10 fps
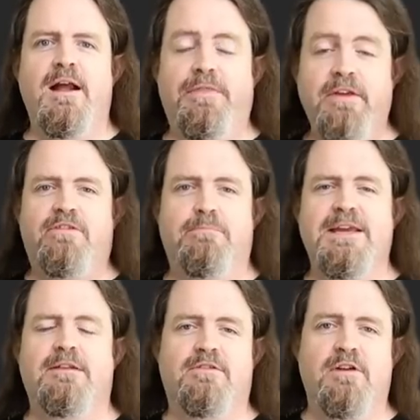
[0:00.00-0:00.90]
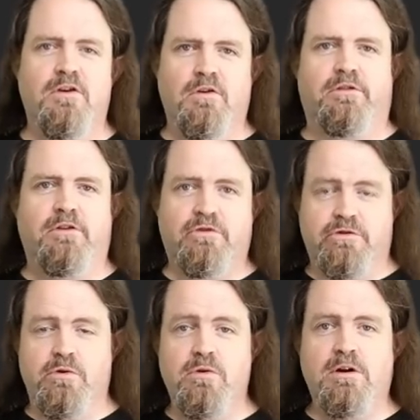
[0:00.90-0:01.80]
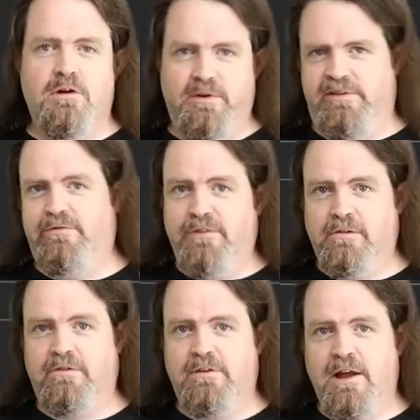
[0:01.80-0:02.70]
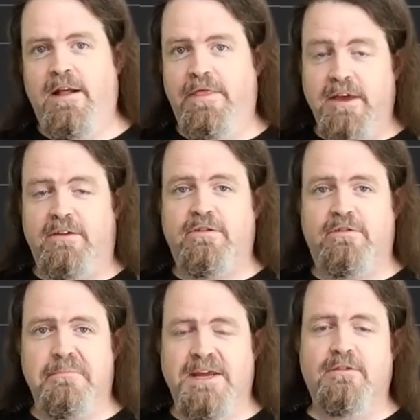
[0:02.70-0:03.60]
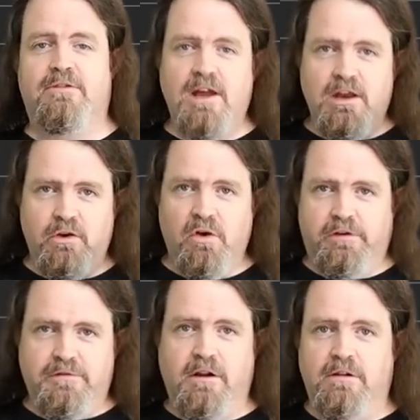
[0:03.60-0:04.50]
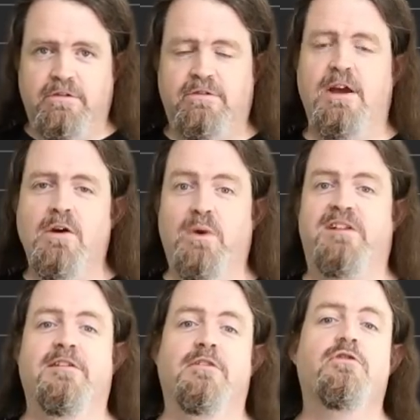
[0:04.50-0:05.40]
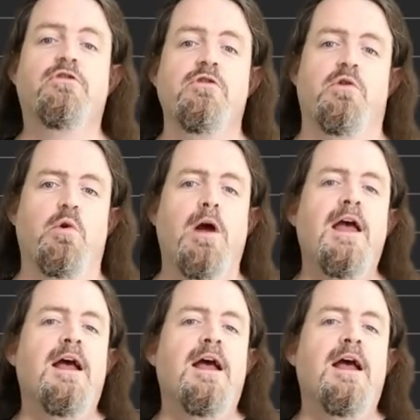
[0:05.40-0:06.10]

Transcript: This means not true, which is false. This means not false, which is true.